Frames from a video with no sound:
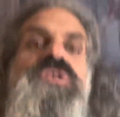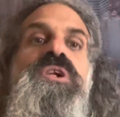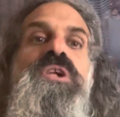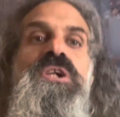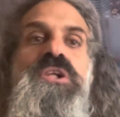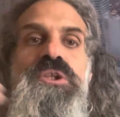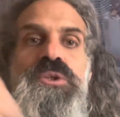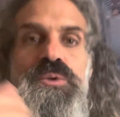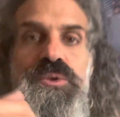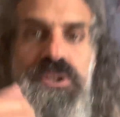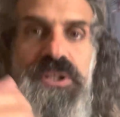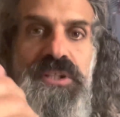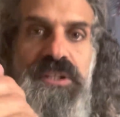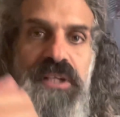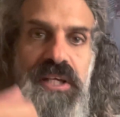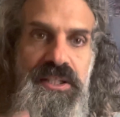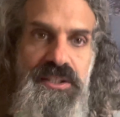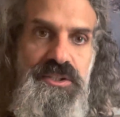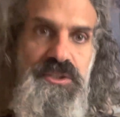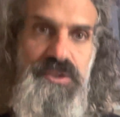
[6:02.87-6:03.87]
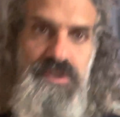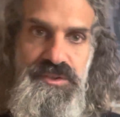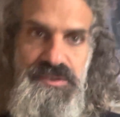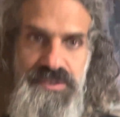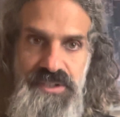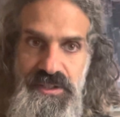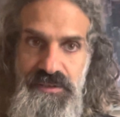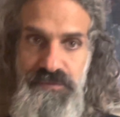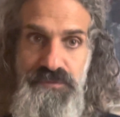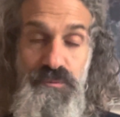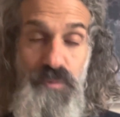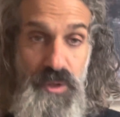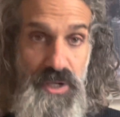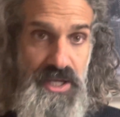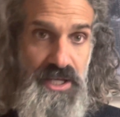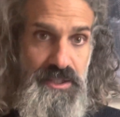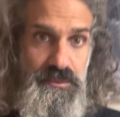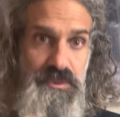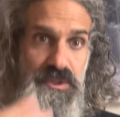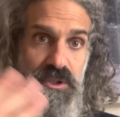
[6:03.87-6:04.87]
looking at yourself.
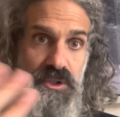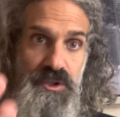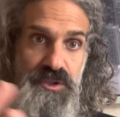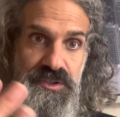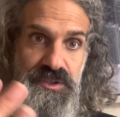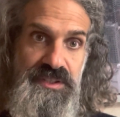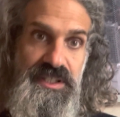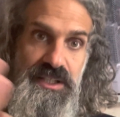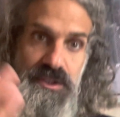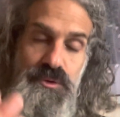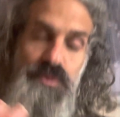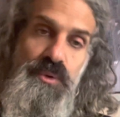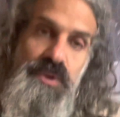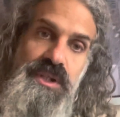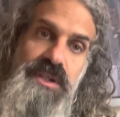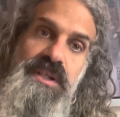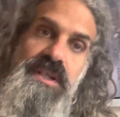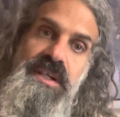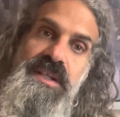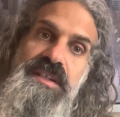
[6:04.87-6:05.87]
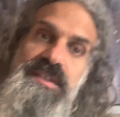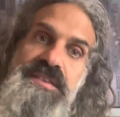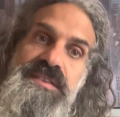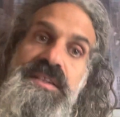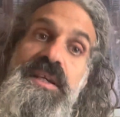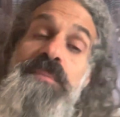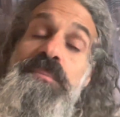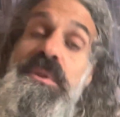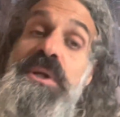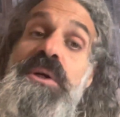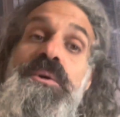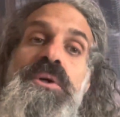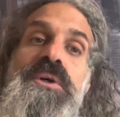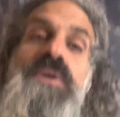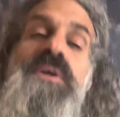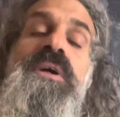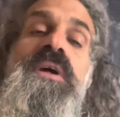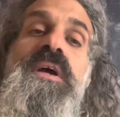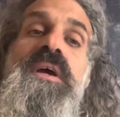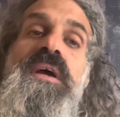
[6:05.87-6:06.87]
Why? Because that twin is a mirror.
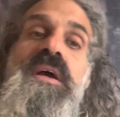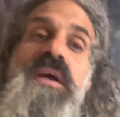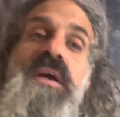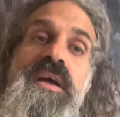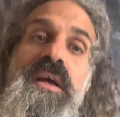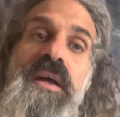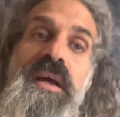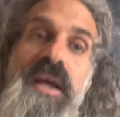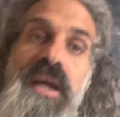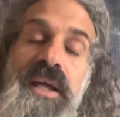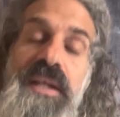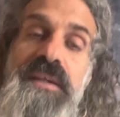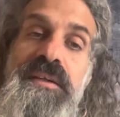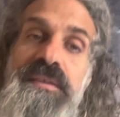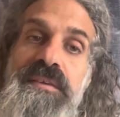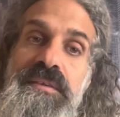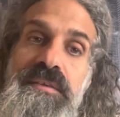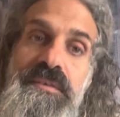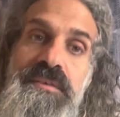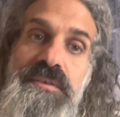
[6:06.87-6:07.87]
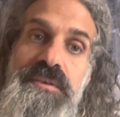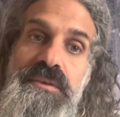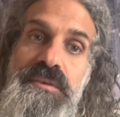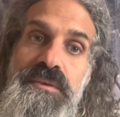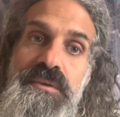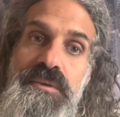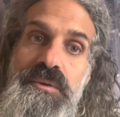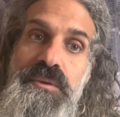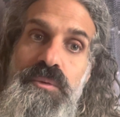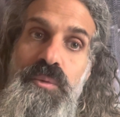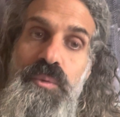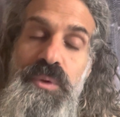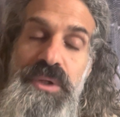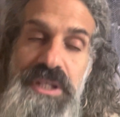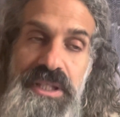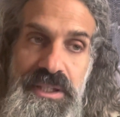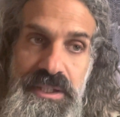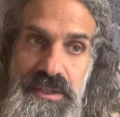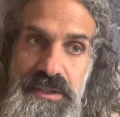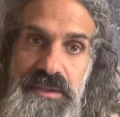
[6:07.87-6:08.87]
And
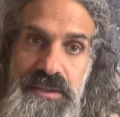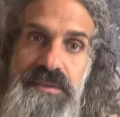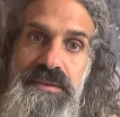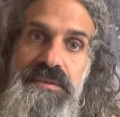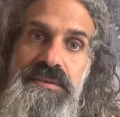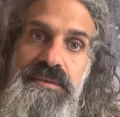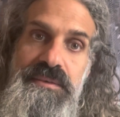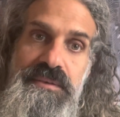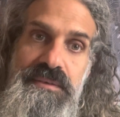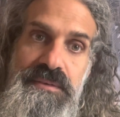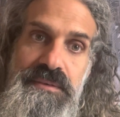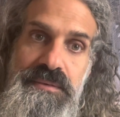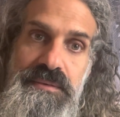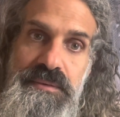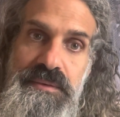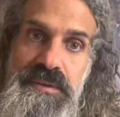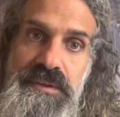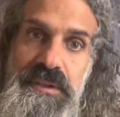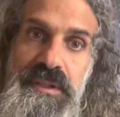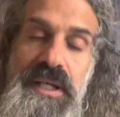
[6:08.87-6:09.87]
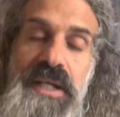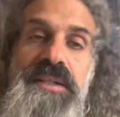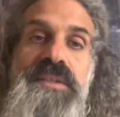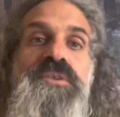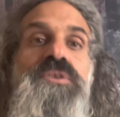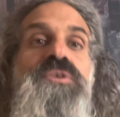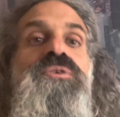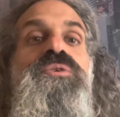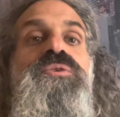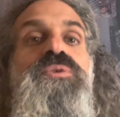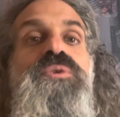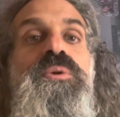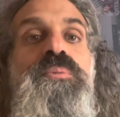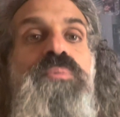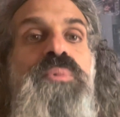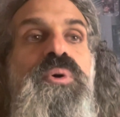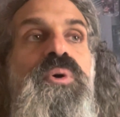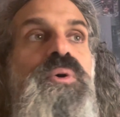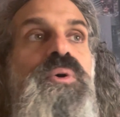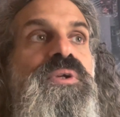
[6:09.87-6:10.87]
we got to the
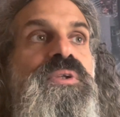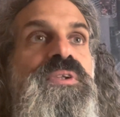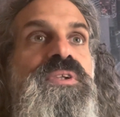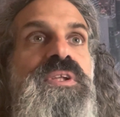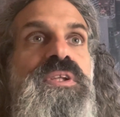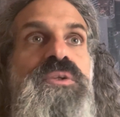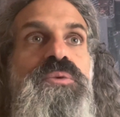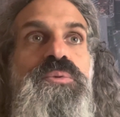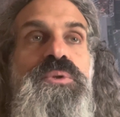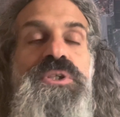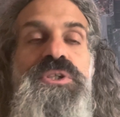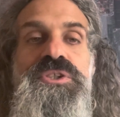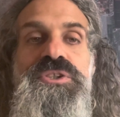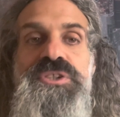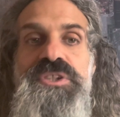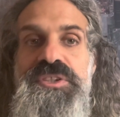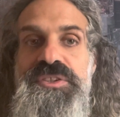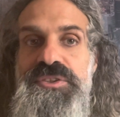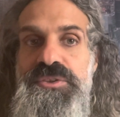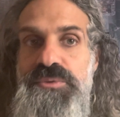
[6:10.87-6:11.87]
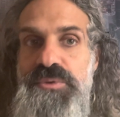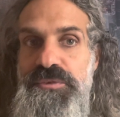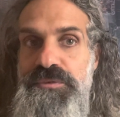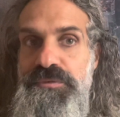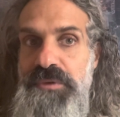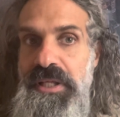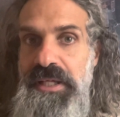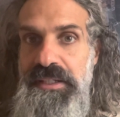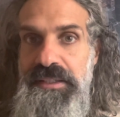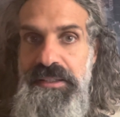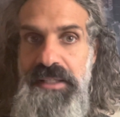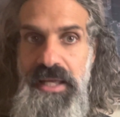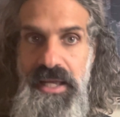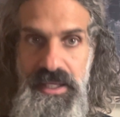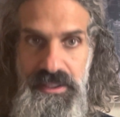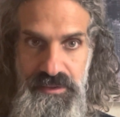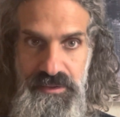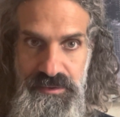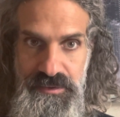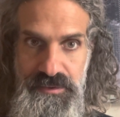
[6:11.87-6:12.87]
point that we just reflect
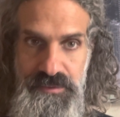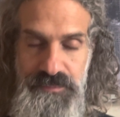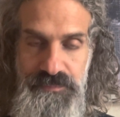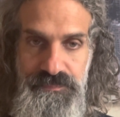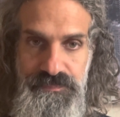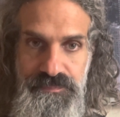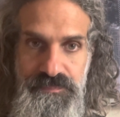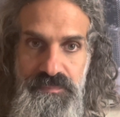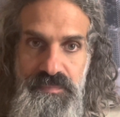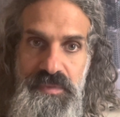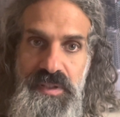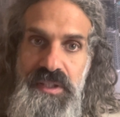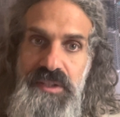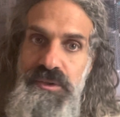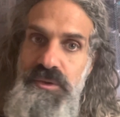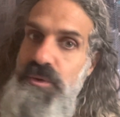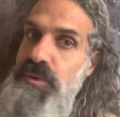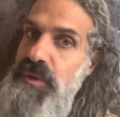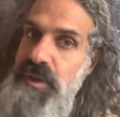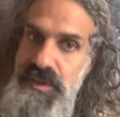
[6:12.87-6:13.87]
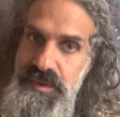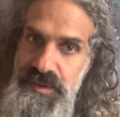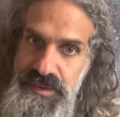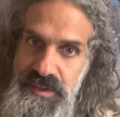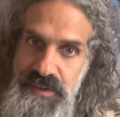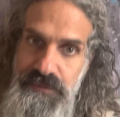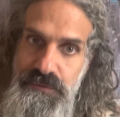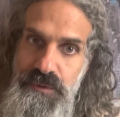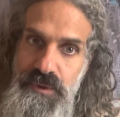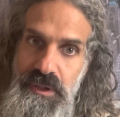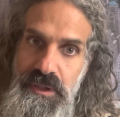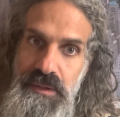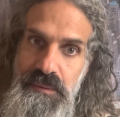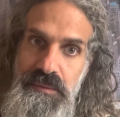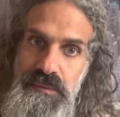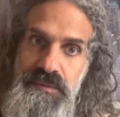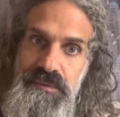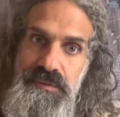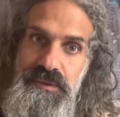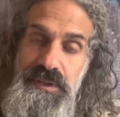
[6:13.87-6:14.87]
that. It took us
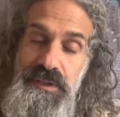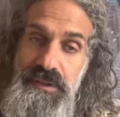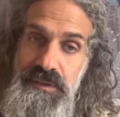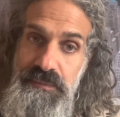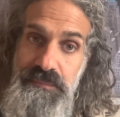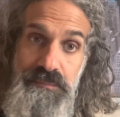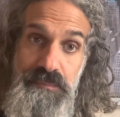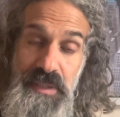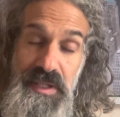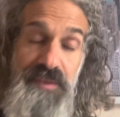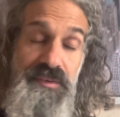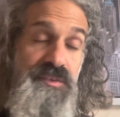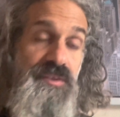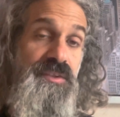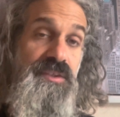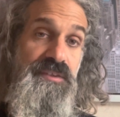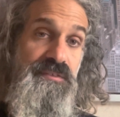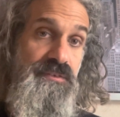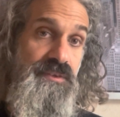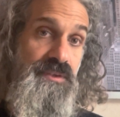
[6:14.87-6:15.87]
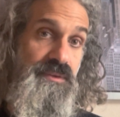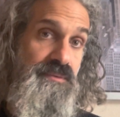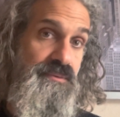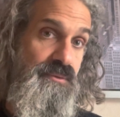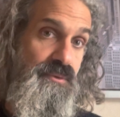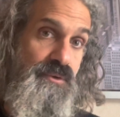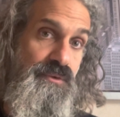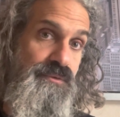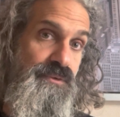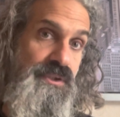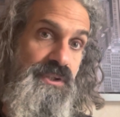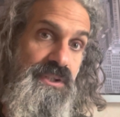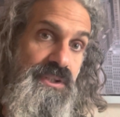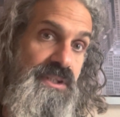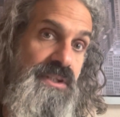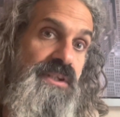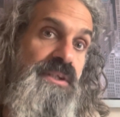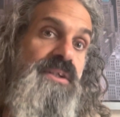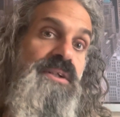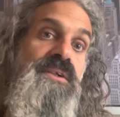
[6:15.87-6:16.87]
several months and even over a
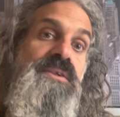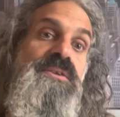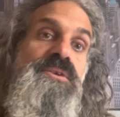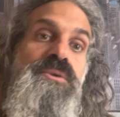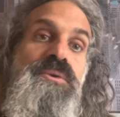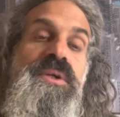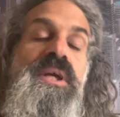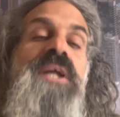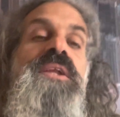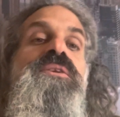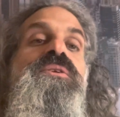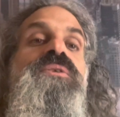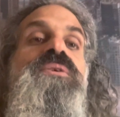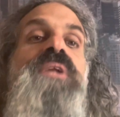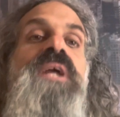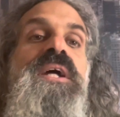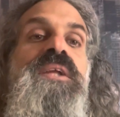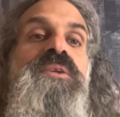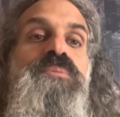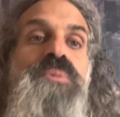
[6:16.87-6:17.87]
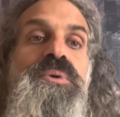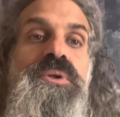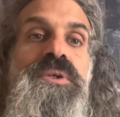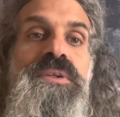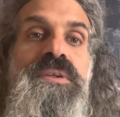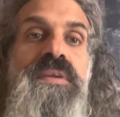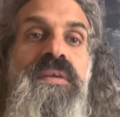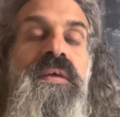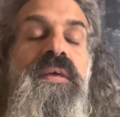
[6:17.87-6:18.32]
year to get to that point